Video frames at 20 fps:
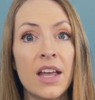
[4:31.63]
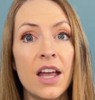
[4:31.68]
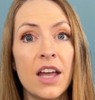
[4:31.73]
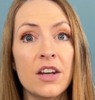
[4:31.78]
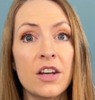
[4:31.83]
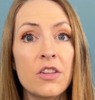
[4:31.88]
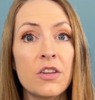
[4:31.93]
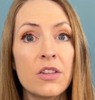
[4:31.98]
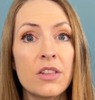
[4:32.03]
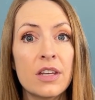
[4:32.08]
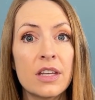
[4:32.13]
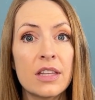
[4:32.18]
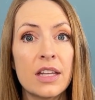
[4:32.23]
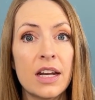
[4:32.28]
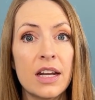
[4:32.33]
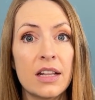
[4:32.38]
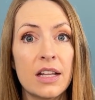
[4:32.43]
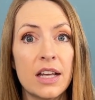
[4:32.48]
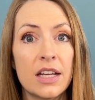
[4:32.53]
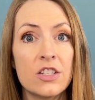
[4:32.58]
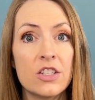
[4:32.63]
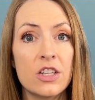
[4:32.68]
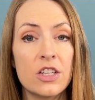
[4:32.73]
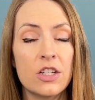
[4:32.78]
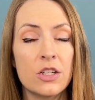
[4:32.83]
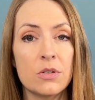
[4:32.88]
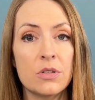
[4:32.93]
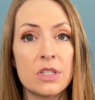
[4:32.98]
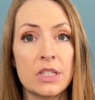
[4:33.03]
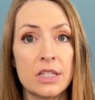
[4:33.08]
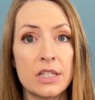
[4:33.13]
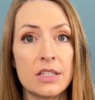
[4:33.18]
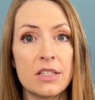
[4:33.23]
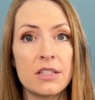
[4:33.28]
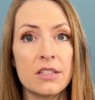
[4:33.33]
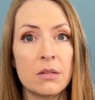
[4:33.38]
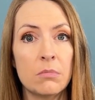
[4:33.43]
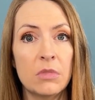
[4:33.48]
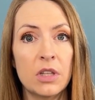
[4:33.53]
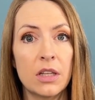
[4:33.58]
Another thing that I like to use, and this
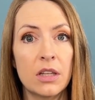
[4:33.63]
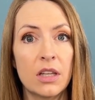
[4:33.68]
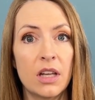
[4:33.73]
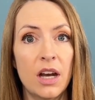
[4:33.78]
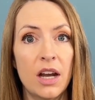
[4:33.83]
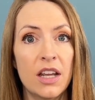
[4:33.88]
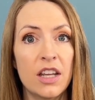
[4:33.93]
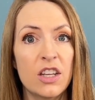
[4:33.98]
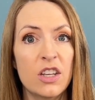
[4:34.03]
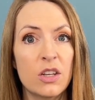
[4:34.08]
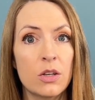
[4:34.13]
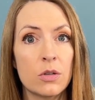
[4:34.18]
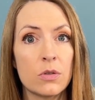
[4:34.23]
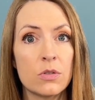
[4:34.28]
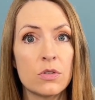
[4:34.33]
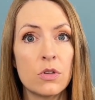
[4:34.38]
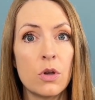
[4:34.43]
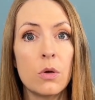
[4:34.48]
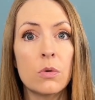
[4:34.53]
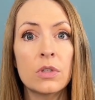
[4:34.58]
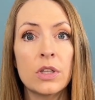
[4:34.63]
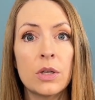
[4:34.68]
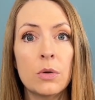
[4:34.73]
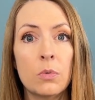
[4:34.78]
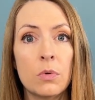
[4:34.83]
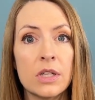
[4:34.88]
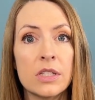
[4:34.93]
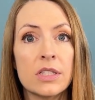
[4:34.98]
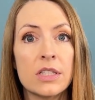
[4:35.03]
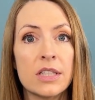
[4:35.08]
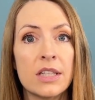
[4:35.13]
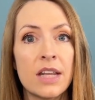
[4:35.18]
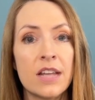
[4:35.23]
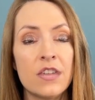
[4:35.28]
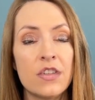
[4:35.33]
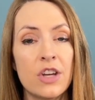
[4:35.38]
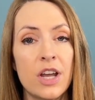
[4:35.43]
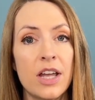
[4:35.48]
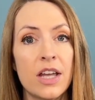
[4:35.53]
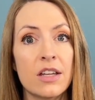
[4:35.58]
is something that I use only once
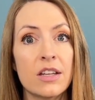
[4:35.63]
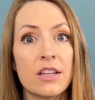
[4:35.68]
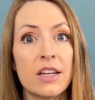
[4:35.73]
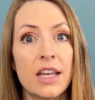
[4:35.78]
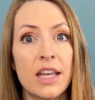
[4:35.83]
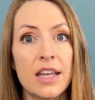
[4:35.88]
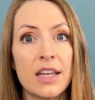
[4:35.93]
a child